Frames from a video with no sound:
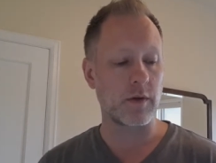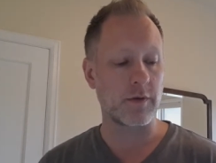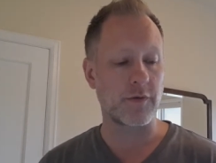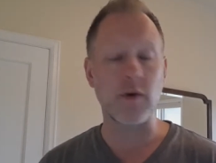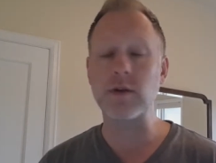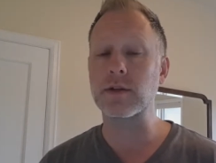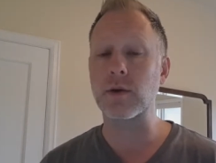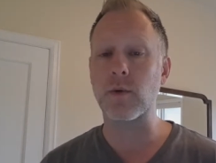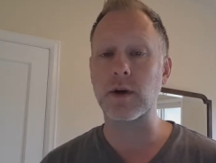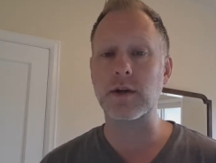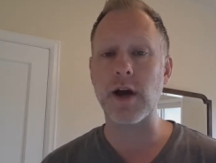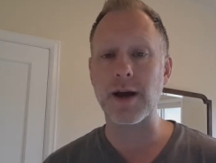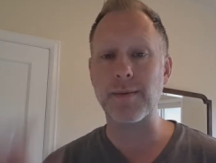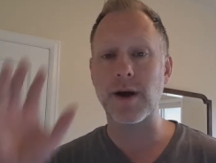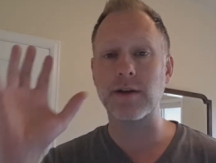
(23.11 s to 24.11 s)
the first thing we're going
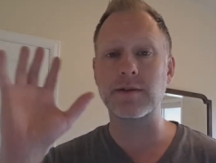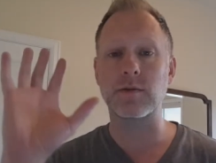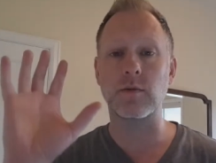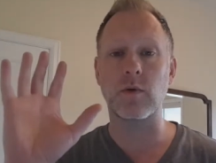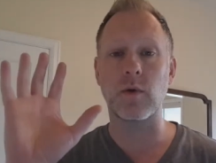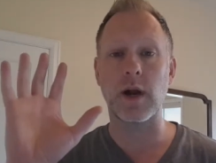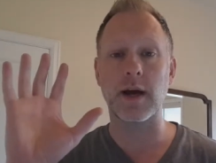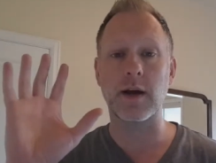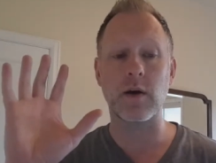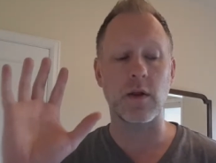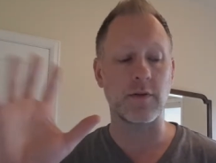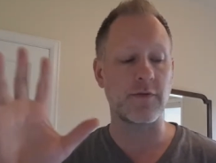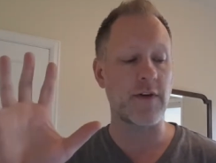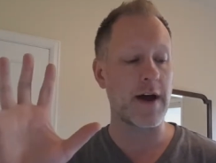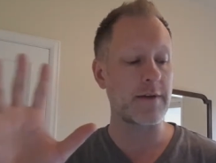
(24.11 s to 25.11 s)
to talk about is what I call
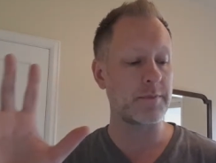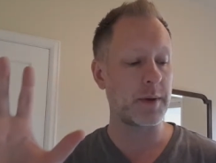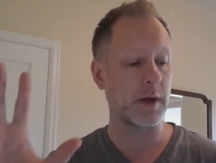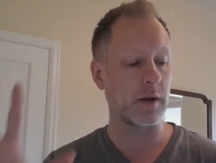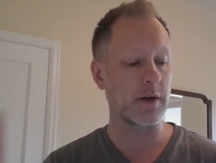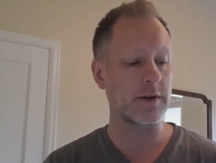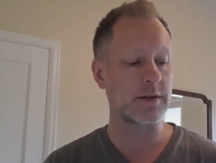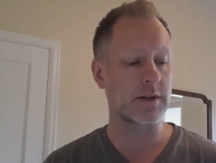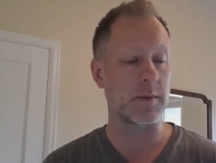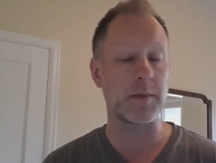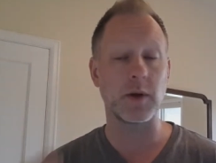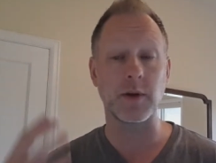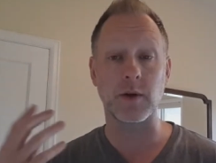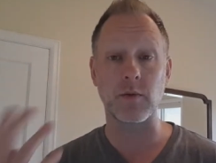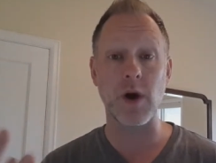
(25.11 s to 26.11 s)
the five pillars to
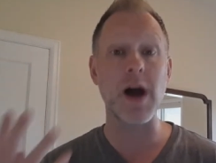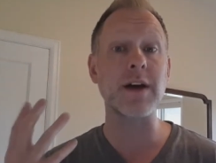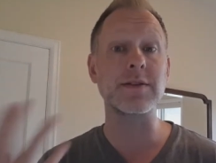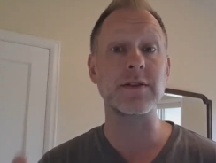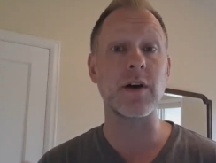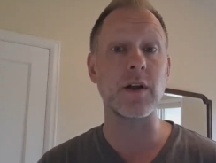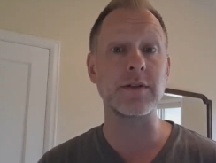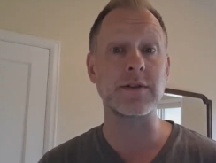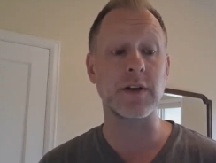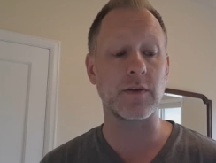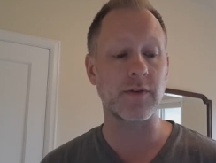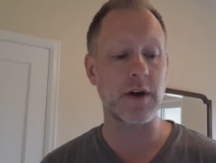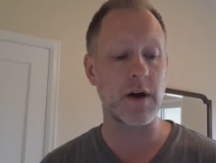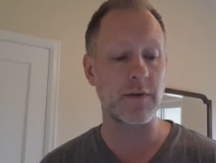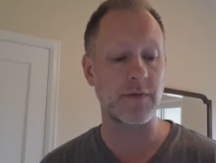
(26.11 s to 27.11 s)
building rock solid
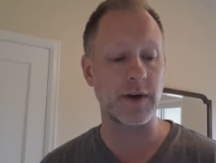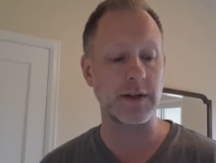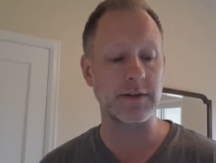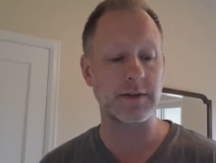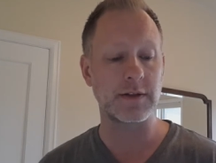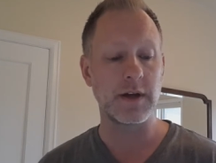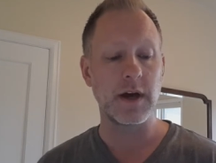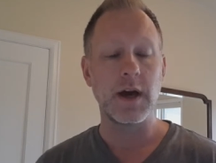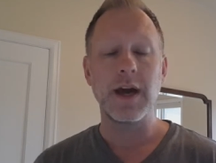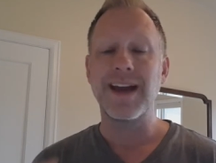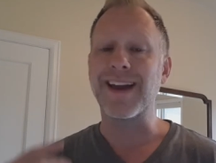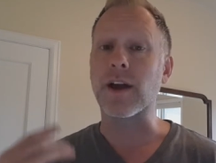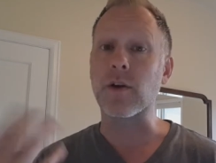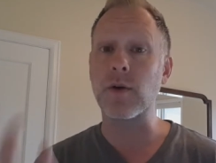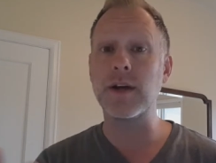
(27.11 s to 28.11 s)
self-confidence
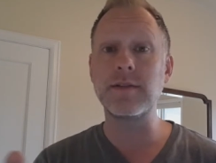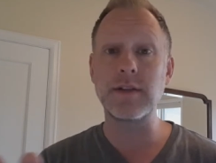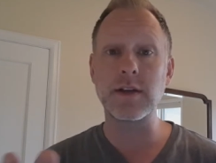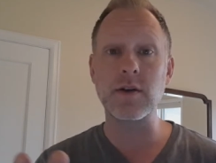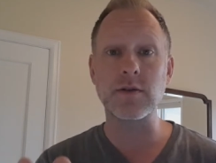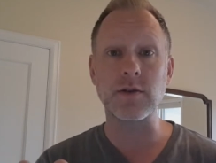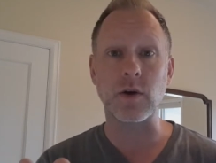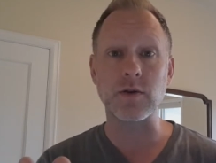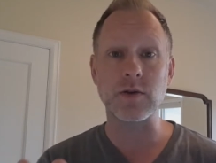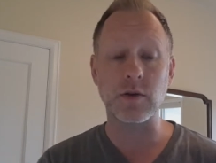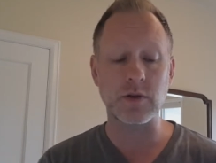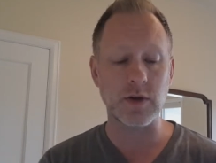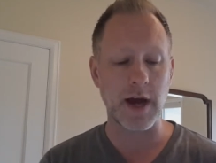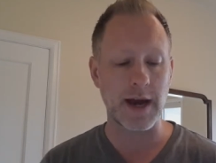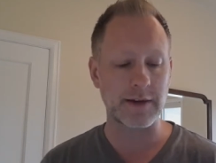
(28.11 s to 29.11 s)
increasing your social
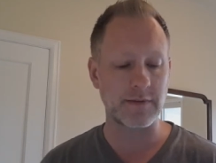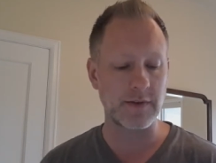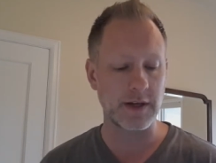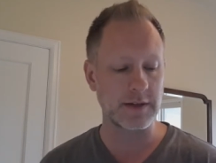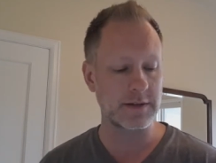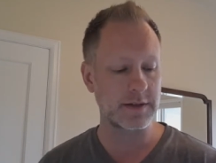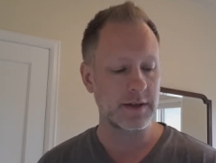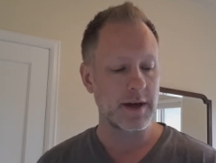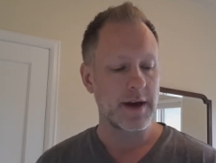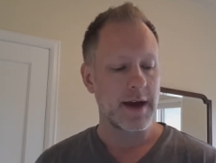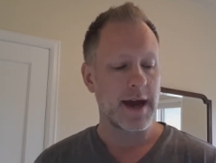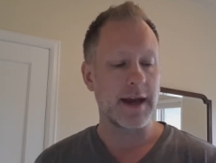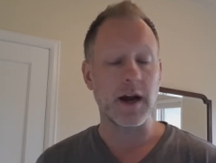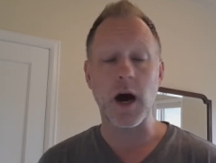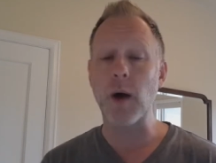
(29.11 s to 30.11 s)
attractiveness,
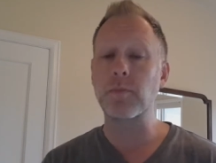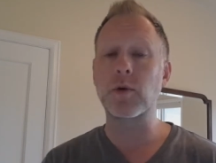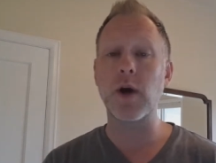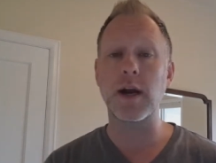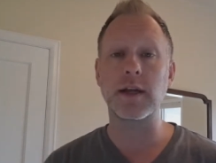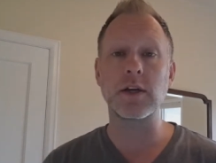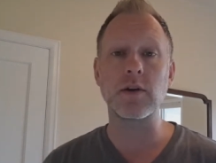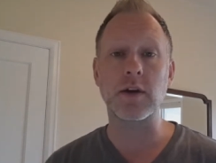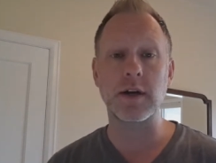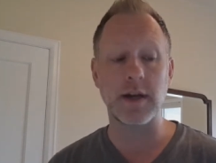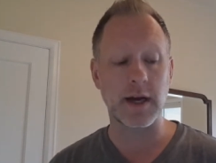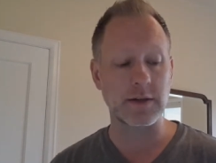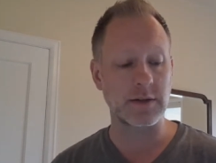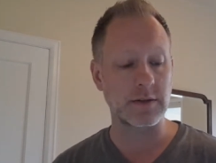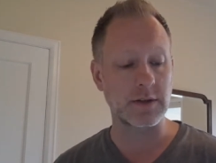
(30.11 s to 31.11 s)
and upgrading your
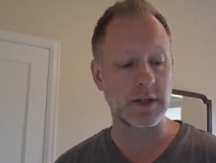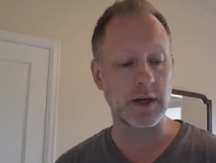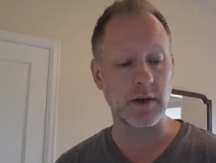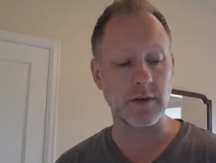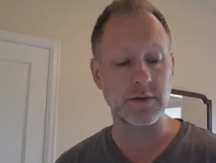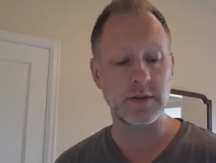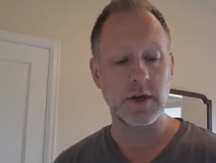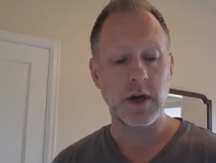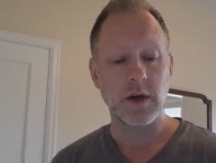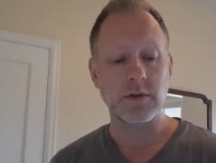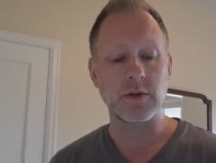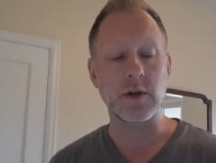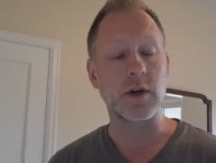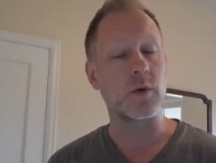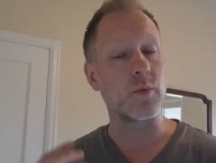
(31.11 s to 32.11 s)
connection skills
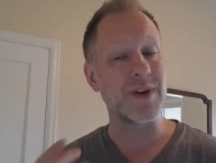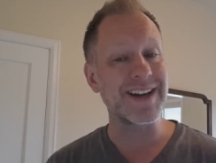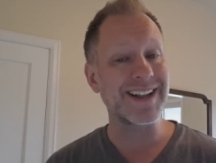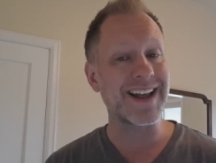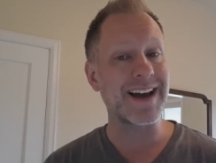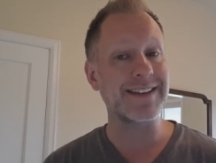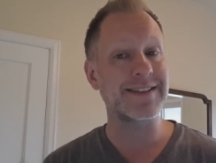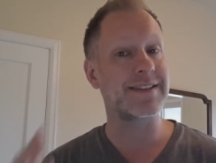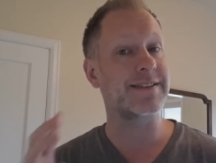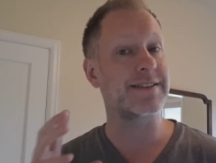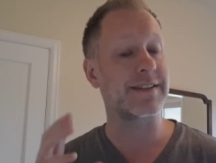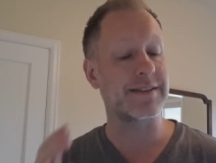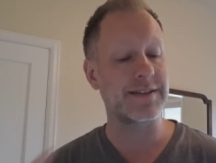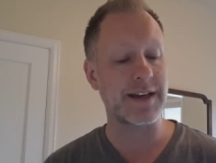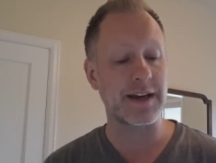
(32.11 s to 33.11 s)
so you can realize the
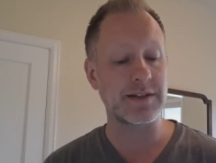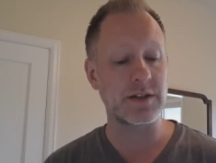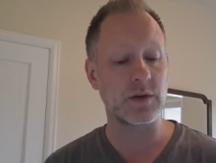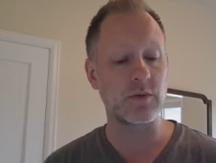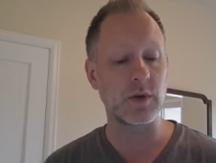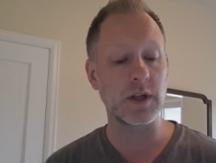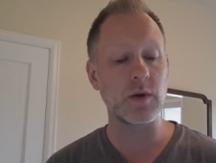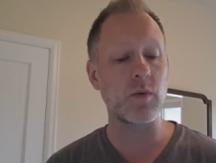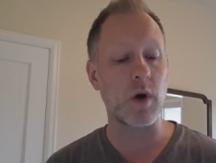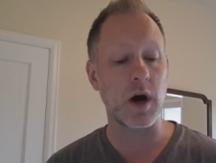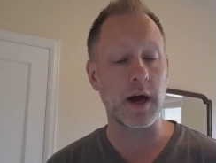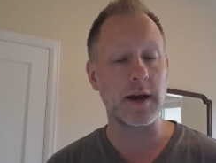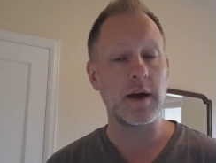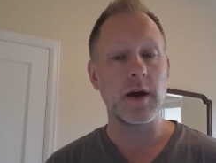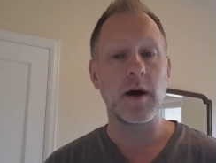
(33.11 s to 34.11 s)
success you really
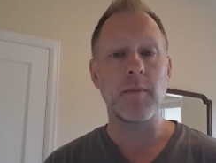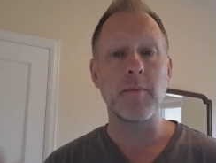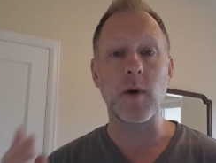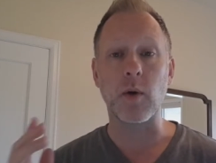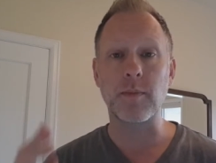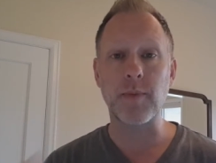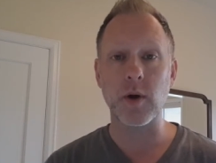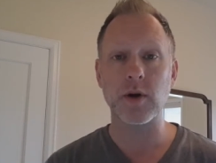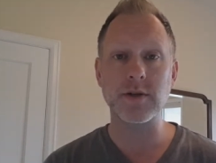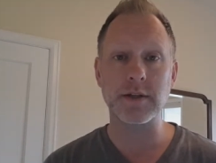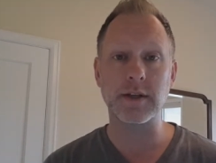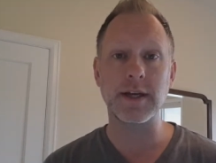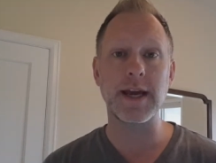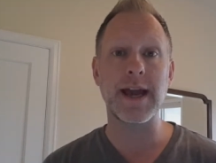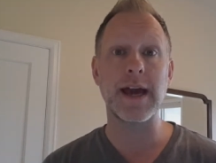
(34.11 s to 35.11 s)
want both
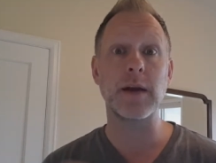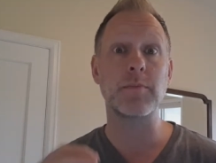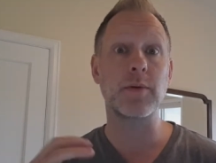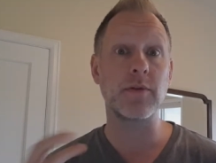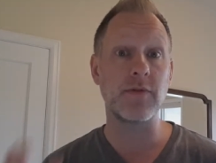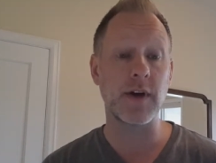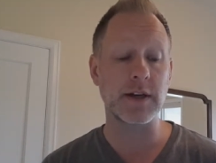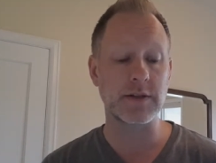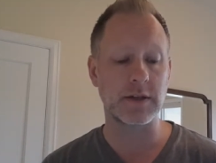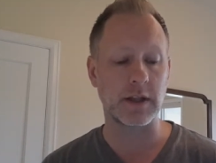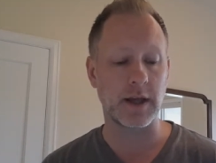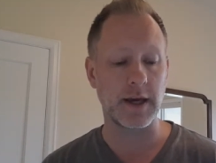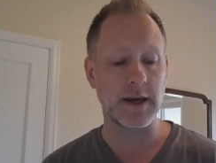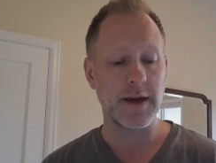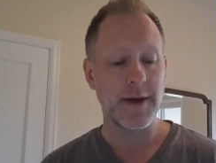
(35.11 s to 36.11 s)
personally and
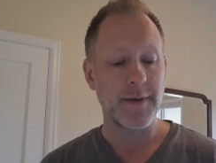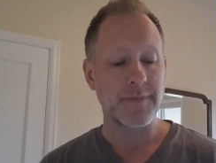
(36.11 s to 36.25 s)
professionally.